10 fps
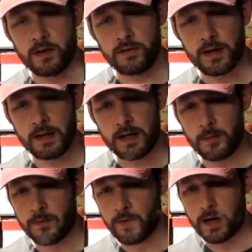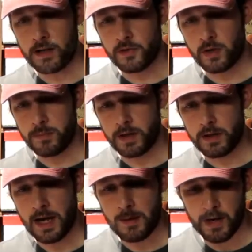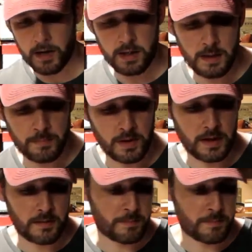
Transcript: this thing that I'm afraid it's going to be a nightmare to keep lit.